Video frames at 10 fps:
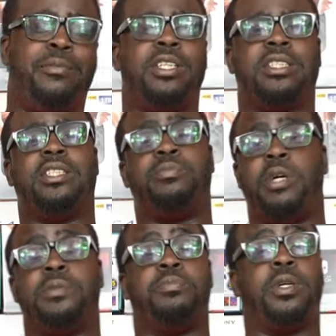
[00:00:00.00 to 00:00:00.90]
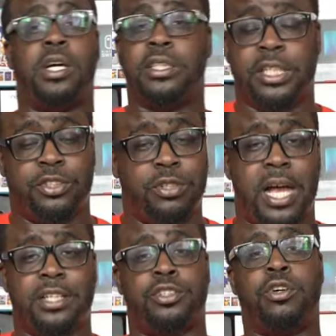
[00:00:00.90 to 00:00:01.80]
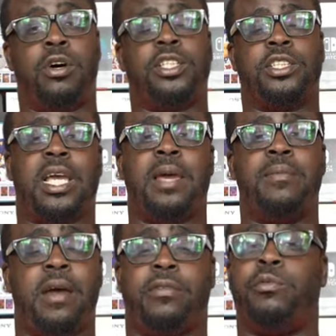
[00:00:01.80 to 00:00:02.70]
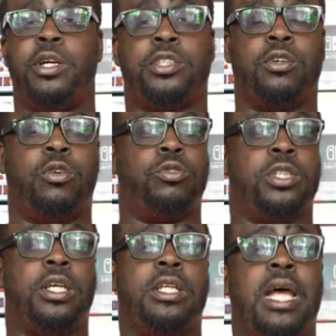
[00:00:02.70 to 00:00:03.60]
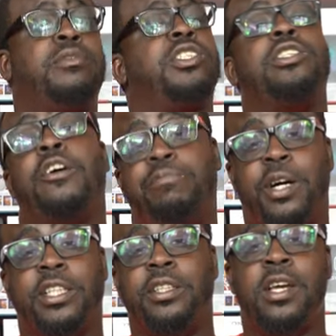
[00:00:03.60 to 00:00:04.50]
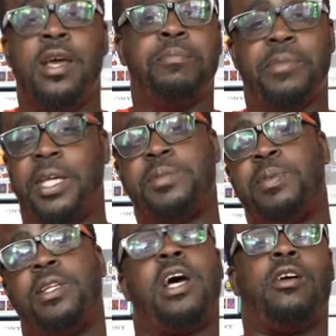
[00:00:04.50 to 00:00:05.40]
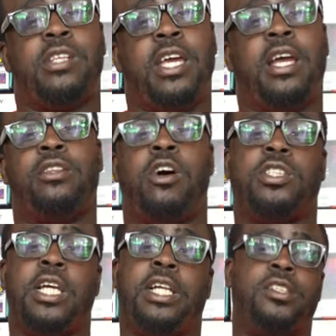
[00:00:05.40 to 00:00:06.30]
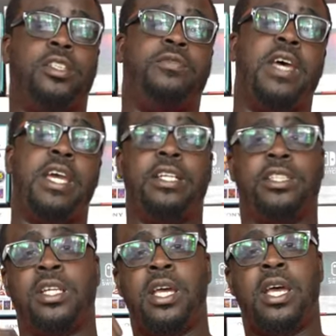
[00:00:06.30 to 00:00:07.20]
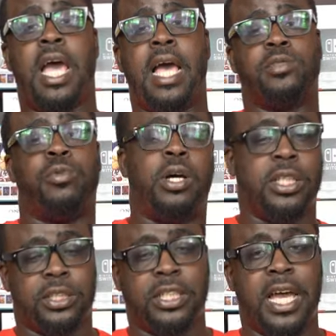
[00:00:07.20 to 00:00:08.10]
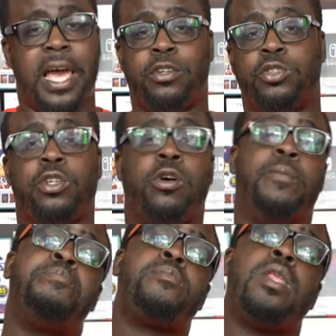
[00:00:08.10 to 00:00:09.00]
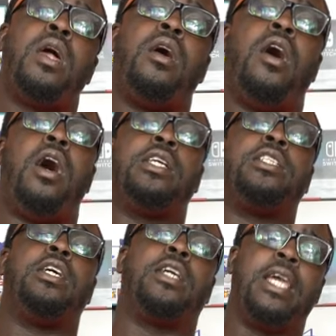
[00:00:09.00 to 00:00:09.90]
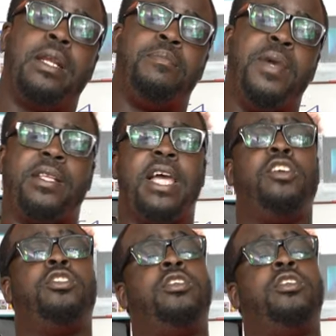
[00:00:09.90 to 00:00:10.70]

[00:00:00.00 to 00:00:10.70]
it wasn't as much because, as you guys know, I just came back from West Coast, and that was enough money being spent out there in Los Angeles, Vegas, as well as Seattle. So, uh, again, a big thank you